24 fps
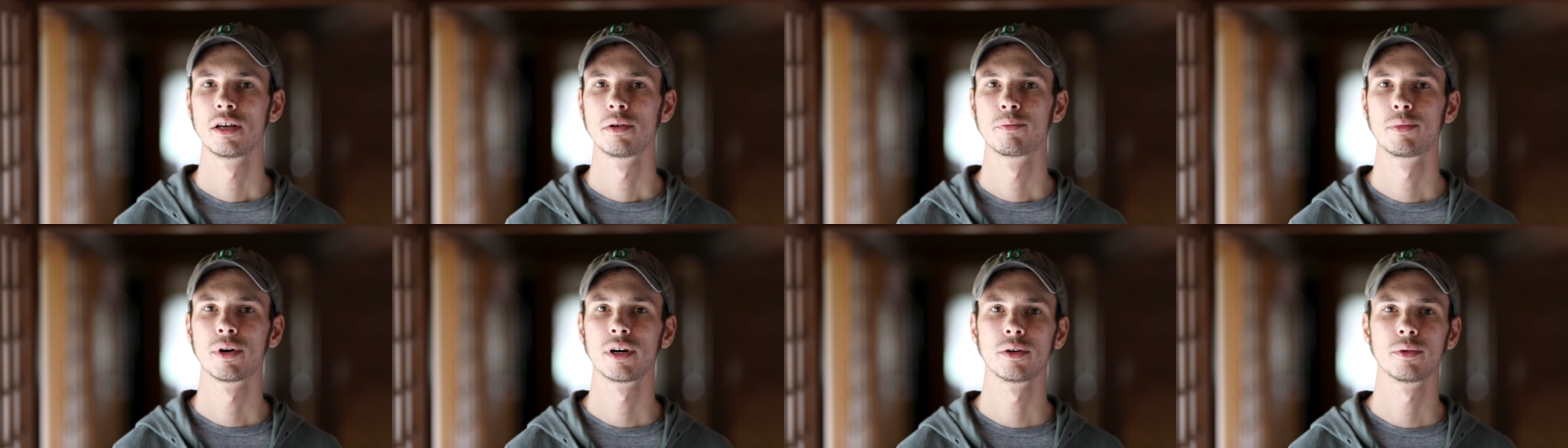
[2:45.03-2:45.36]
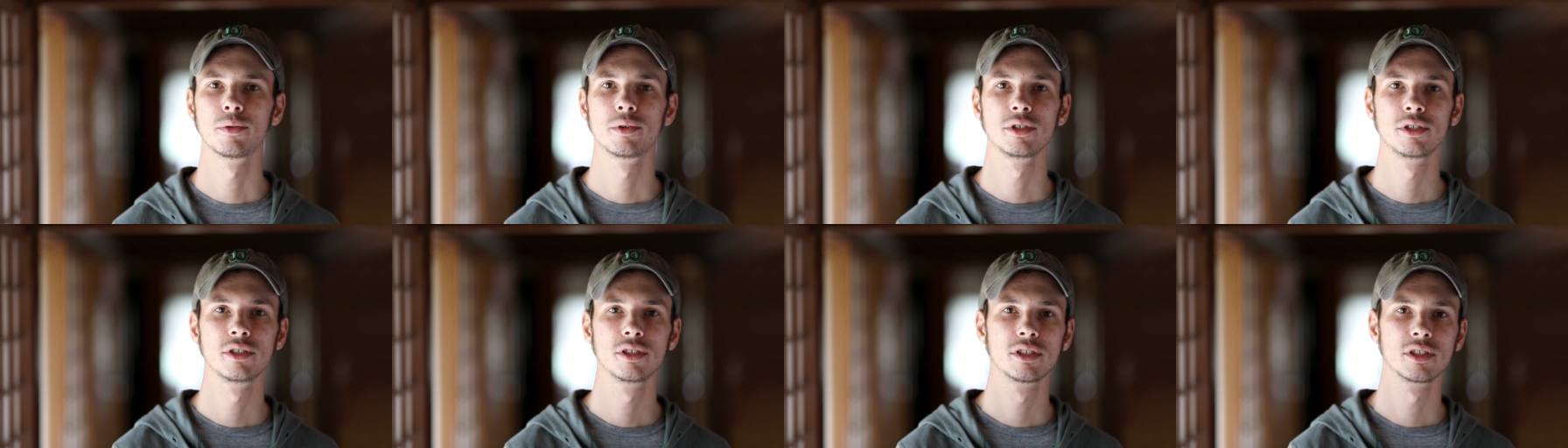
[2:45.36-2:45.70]
But
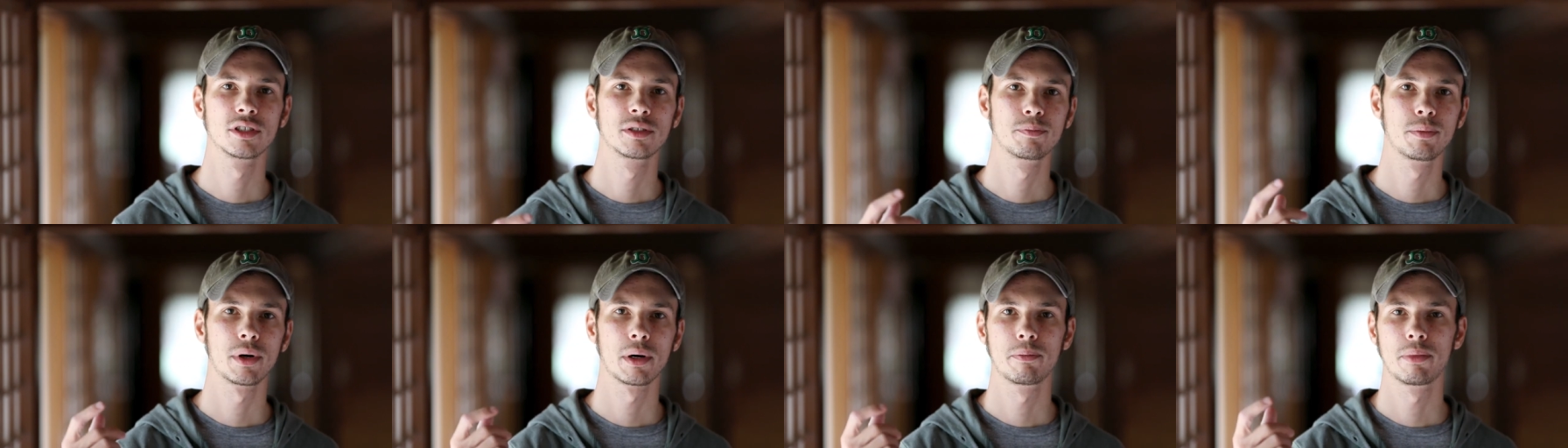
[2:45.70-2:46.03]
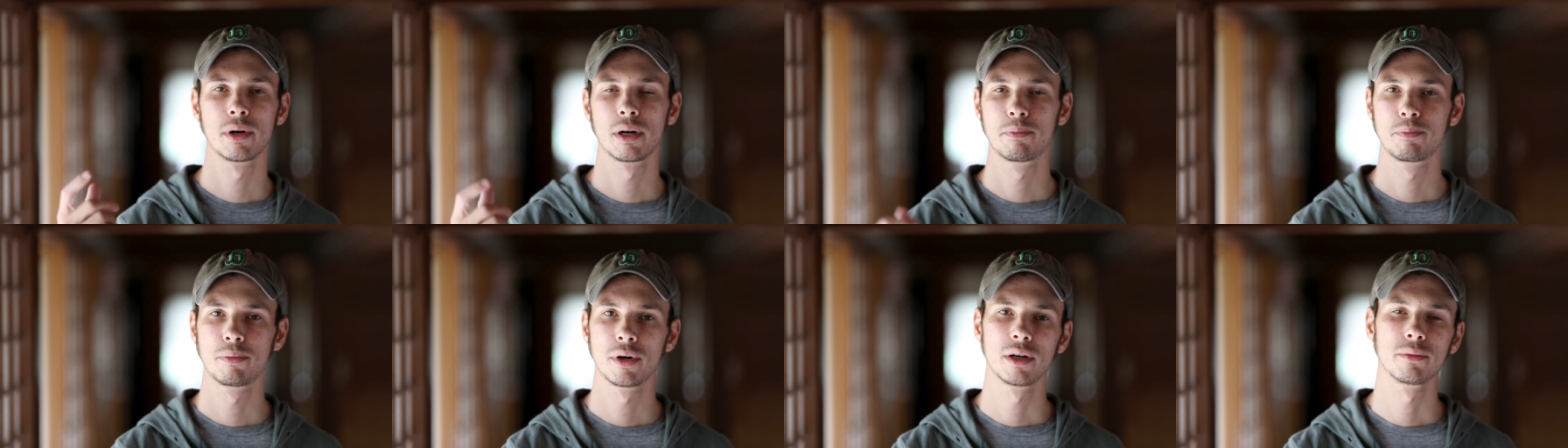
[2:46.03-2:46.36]
when you just pop,
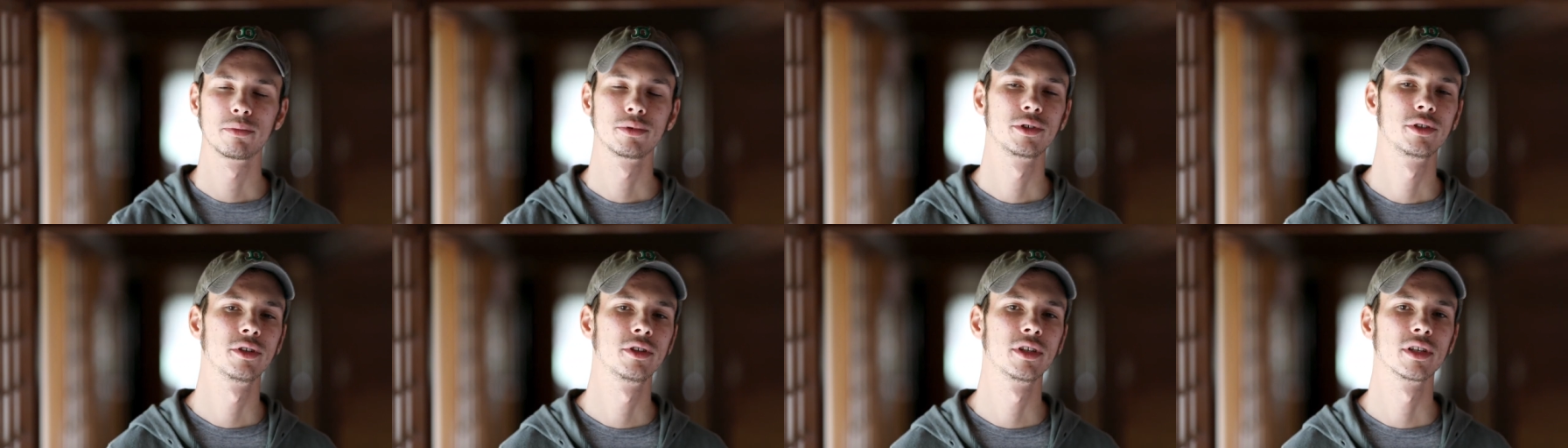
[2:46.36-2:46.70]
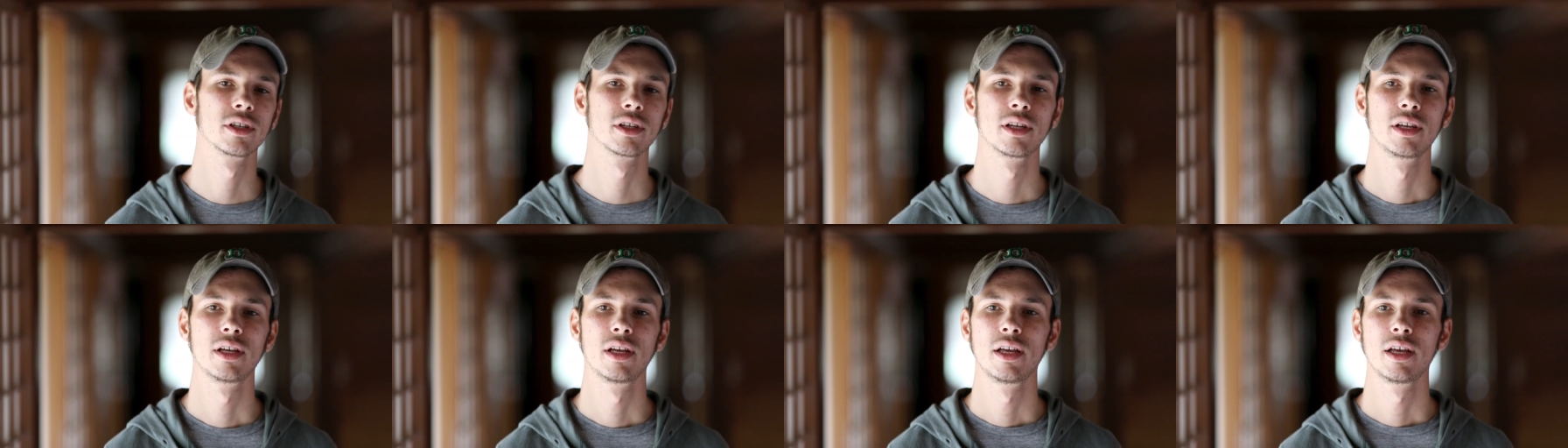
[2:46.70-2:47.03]
pop, pop
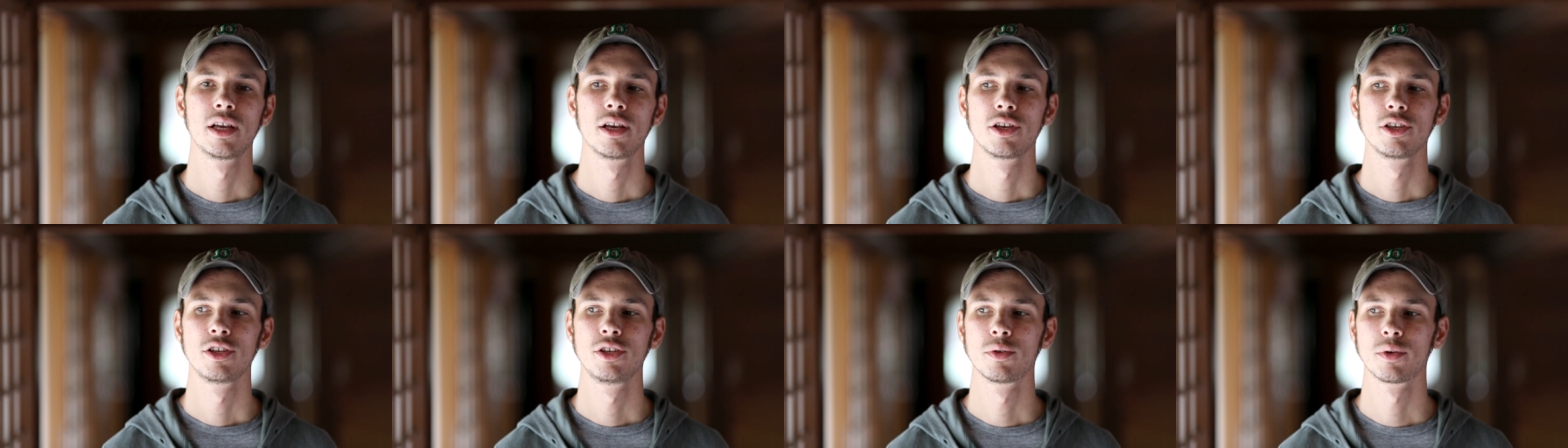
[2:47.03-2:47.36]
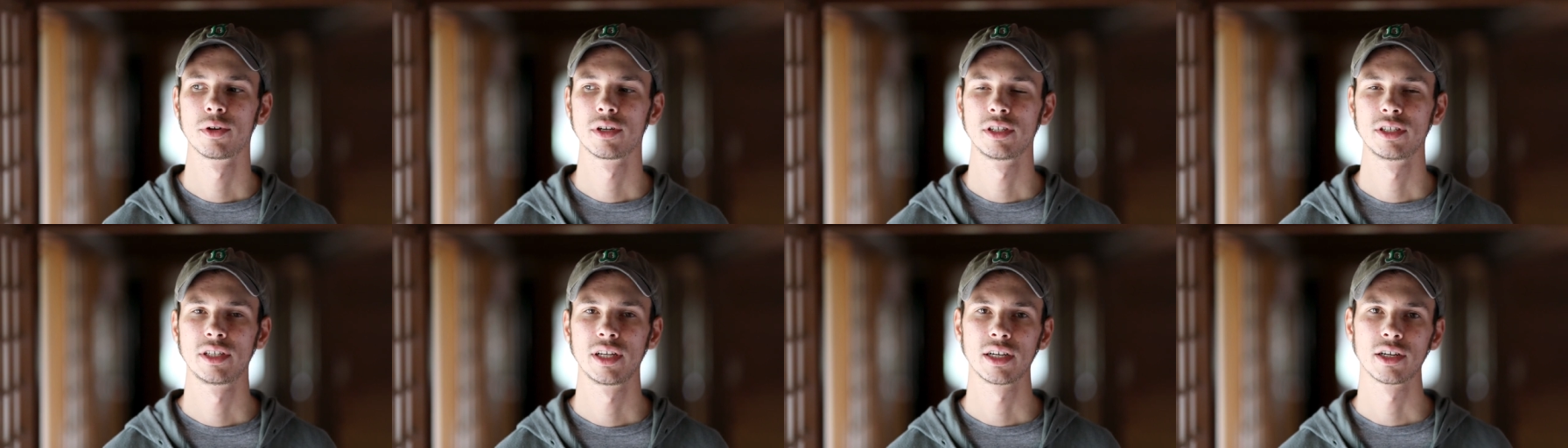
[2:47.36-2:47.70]
shooting, you
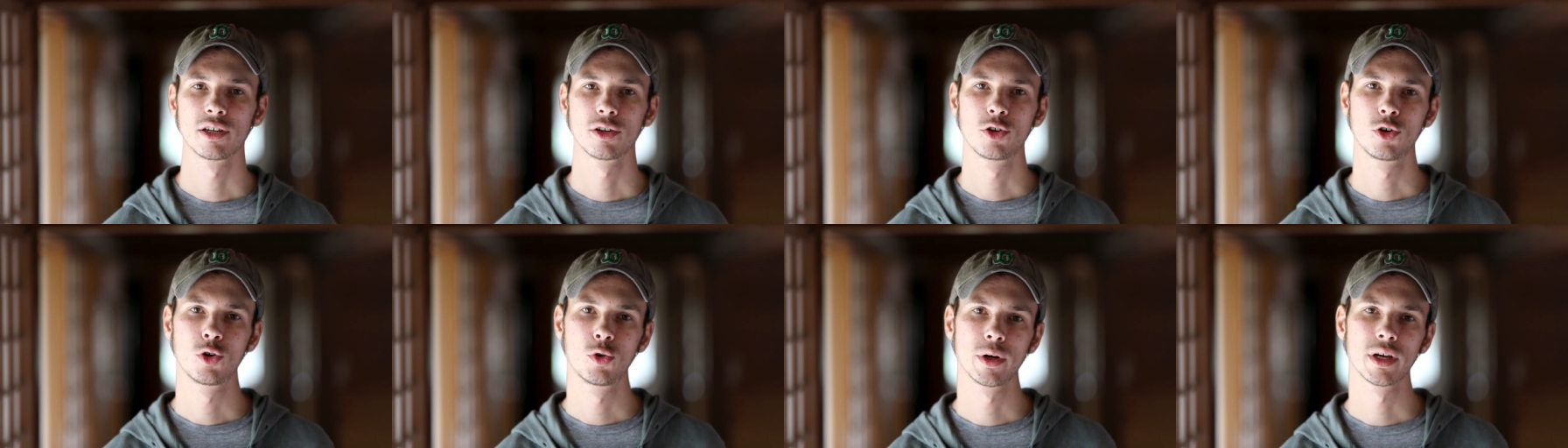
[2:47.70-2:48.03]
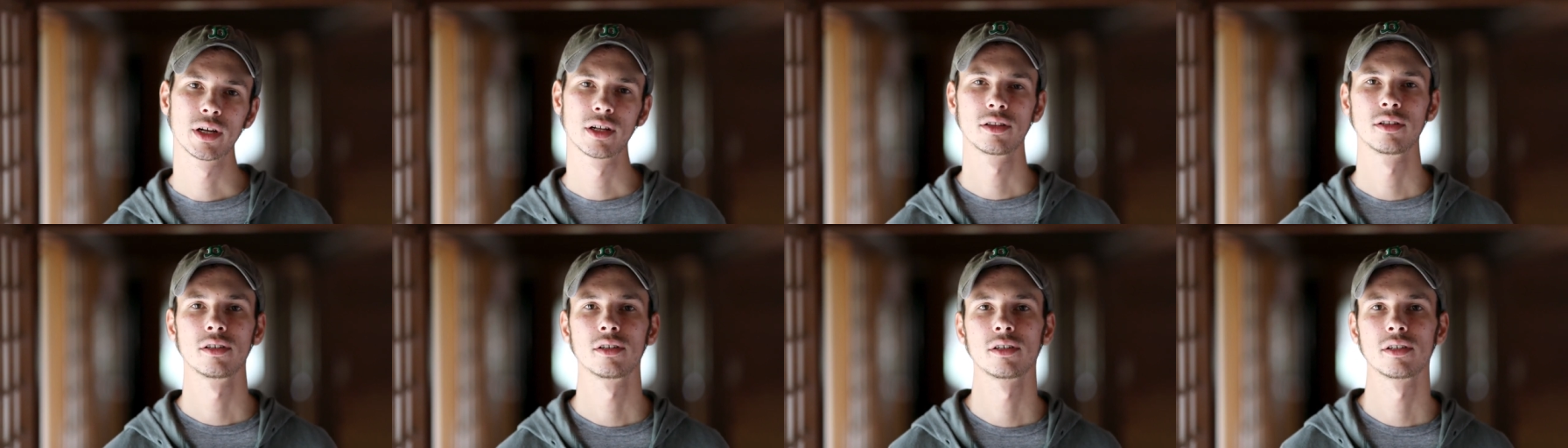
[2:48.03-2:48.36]
want to take a
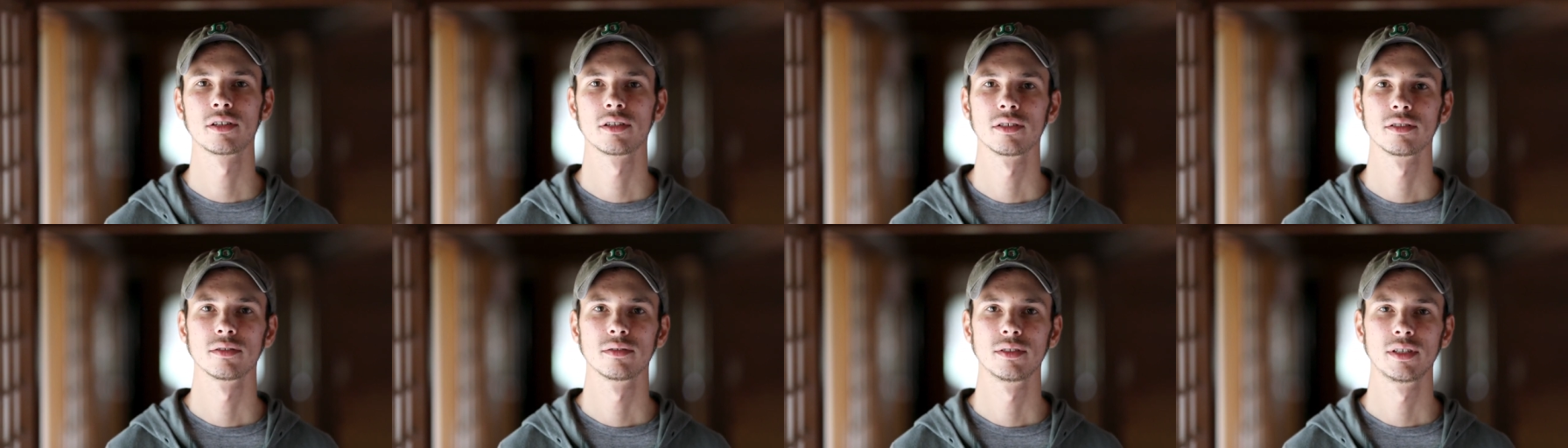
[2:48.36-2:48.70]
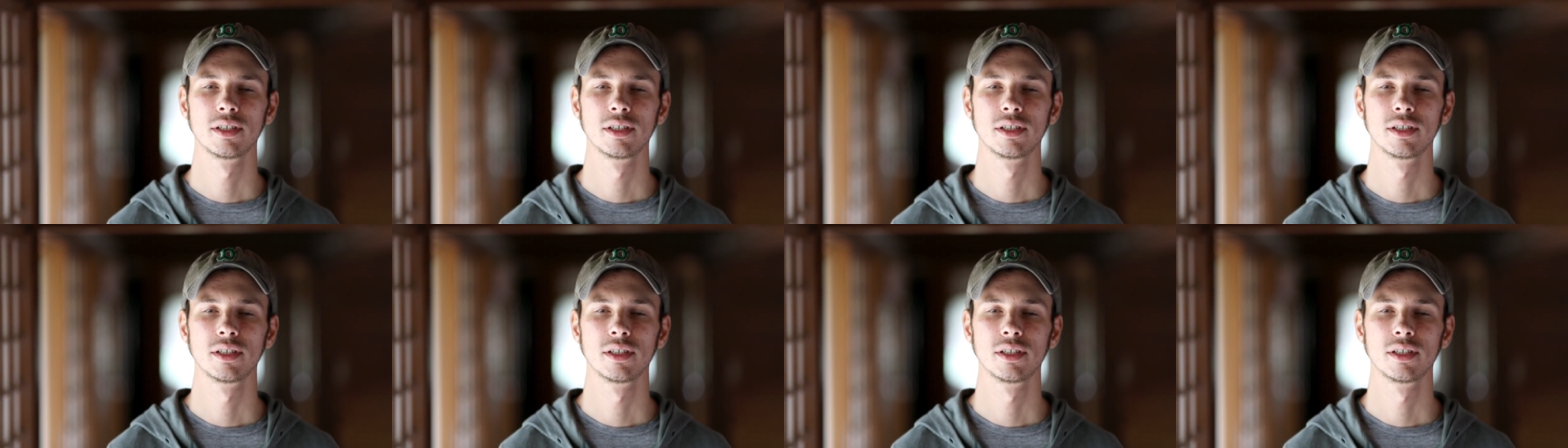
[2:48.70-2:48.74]
quick look.